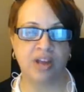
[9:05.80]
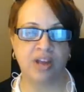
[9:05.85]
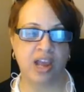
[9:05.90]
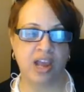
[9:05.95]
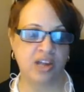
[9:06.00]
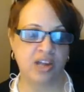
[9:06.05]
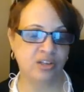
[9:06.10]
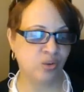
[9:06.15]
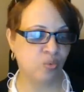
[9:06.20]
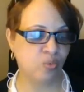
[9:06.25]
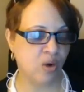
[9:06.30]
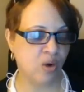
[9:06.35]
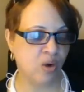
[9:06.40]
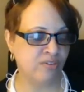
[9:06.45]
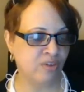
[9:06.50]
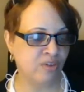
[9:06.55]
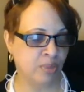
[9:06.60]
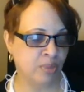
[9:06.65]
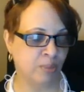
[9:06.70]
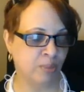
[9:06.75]
the day? Do you
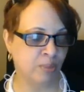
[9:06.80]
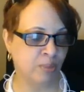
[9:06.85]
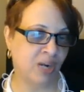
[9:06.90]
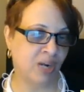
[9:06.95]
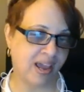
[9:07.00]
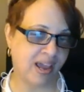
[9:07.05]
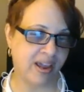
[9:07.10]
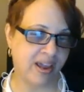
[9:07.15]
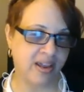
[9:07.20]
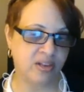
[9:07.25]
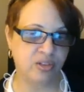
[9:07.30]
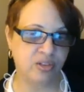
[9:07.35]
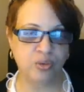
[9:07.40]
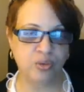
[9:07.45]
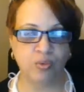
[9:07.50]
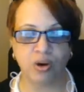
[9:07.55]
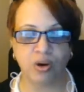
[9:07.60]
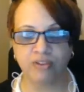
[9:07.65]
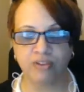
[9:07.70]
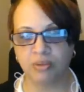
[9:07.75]
work from a plan? Do
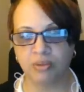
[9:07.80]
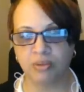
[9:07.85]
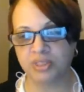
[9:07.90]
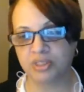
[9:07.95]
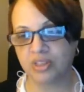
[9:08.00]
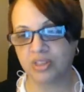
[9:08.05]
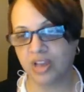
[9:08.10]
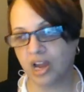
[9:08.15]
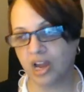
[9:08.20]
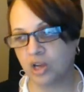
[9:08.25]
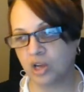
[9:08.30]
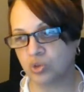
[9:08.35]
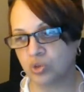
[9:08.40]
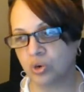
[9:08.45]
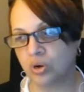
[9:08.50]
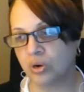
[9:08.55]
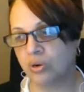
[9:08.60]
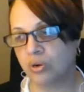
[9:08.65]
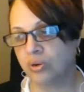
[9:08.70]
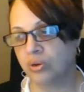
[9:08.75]
you work from a
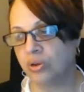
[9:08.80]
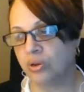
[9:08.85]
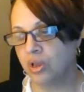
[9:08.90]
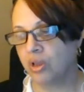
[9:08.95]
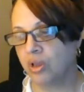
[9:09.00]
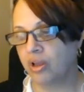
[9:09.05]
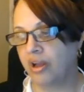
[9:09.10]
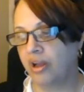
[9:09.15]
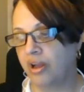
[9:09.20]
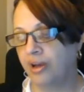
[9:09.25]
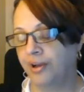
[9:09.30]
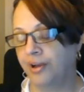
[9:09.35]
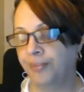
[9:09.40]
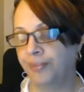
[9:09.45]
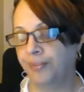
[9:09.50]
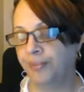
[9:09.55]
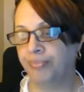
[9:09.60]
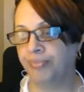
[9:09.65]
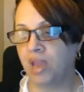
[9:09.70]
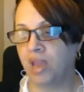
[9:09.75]
schedule?
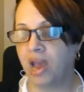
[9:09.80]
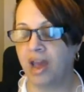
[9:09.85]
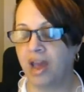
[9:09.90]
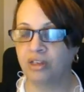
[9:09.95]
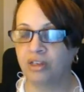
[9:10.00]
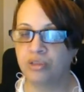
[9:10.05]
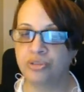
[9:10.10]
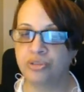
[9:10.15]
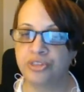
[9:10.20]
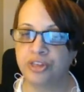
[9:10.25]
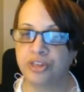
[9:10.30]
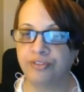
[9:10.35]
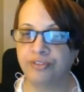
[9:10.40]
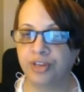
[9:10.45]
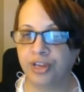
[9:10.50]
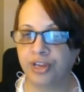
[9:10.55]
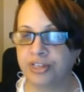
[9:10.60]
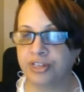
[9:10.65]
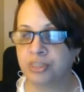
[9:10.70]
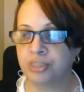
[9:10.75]
How do you shift
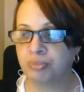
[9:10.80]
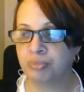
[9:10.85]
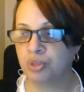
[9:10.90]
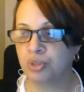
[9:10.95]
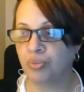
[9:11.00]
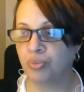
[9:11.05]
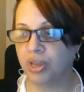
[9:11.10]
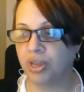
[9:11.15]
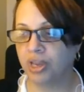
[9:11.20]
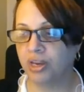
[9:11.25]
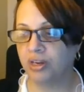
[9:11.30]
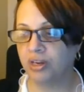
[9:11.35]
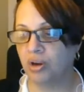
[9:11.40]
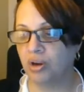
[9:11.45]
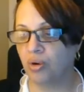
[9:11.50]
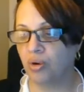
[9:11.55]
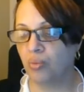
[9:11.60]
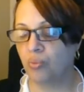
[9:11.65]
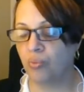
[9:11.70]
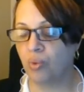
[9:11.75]
gears between
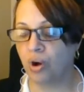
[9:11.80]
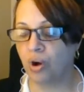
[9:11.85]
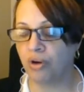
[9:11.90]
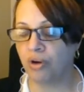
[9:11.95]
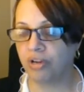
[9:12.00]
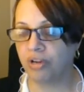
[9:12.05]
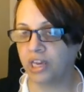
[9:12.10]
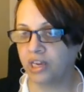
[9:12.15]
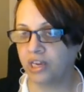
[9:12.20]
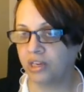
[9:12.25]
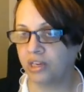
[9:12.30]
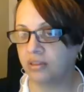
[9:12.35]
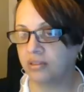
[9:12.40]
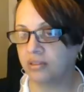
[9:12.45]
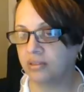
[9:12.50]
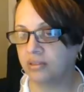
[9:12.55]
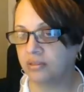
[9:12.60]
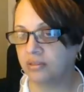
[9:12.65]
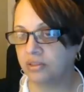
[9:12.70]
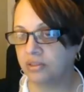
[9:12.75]
working
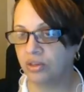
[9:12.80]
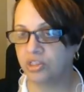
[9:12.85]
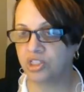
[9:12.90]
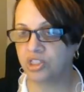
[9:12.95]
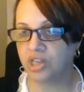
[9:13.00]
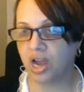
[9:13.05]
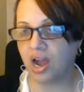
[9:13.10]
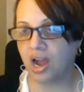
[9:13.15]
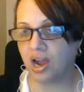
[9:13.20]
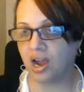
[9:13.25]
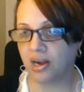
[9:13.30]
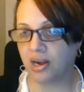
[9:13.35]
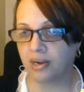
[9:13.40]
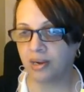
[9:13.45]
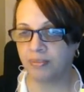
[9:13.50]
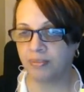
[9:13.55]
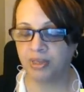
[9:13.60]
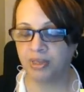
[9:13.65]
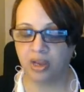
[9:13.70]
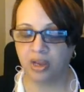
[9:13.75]
your
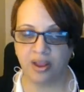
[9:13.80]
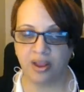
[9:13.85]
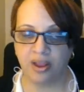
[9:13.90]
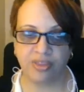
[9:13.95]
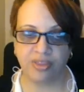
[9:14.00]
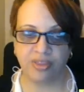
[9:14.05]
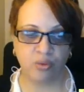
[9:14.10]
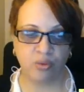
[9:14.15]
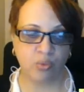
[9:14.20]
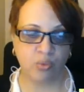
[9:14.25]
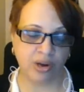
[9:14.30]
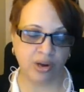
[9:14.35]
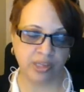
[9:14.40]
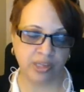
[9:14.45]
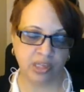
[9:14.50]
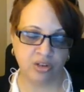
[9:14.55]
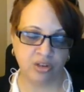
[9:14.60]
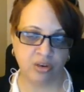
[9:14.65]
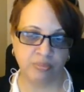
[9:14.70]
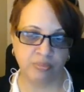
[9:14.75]
job and then
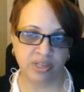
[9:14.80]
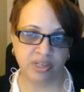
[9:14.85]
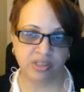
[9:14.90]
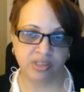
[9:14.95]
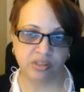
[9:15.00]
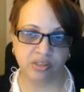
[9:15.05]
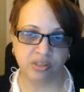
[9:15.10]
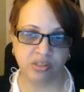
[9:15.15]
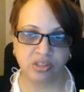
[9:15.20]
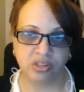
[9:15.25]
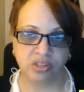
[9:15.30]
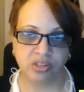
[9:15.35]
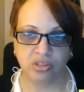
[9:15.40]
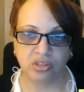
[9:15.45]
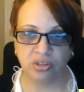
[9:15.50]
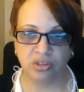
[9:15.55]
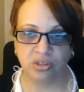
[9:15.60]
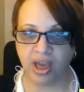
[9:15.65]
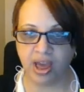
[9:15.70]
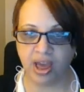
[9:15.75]
working your business? Do
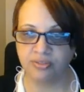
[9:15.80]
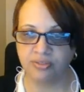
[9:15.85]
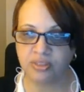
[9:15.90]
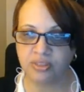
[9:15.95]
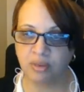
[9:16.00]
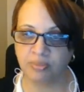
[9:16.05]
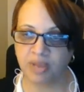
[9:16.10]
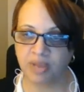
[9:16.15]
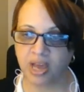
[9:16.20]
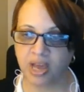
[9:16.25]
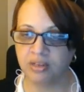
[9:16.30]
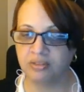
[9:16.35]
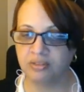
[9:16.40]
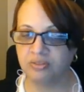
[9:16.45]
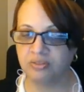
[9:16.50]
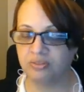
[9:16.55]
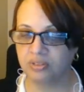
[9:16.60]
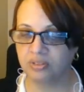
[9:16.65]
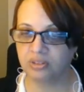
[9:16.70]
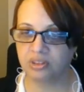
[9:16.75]
you have some kind
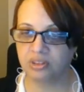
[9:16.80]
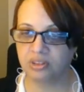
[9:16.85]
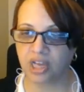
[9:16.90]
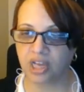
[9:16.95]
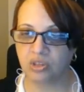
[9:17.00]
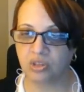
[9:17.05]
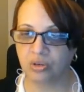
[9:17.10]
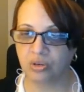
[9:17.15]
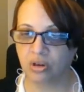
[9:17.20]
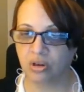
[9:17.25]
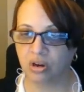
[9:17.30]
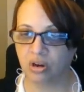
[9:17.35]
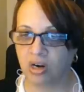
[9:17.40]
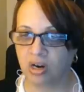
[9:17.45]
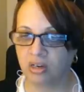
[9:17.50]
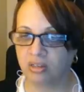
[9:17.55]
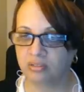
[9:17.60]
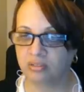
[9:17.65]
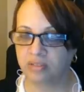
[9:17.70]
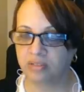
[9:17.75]
of schedule
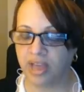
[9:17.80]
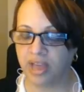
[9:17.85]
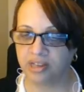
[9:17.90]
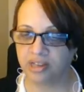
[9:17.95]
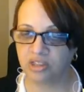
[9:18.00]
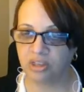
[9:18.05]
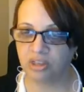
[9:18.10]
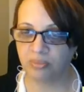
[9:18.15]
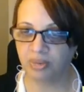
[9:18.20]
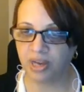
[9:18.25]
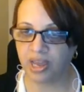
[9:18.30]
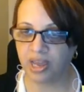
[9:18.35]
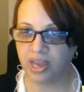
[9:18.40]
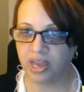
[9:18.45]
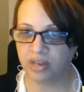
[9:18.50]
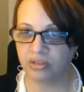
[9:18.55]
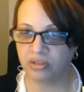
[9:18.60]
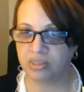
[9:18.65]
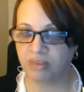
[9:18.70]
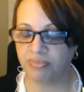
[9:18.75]
or action
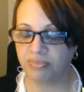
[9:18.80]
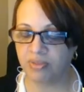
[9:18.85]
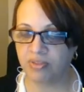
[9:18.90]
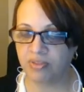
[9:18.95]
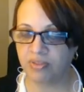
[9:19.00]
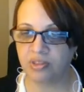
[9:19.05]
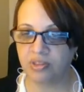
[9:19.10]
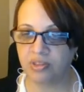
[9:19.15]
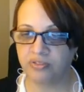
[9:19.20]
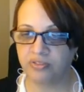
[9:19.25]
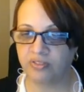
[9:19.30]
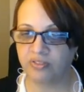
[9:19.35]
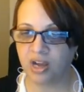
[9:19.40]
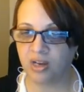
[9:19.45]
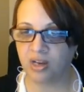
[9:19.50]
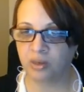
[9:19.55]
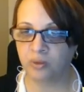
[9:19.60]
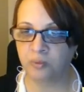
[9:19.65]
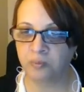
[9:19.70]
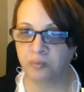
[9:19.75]
plan or something that you
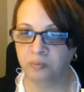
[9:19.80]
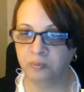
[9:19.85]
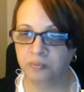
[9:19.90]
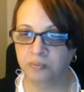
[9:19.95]
follow?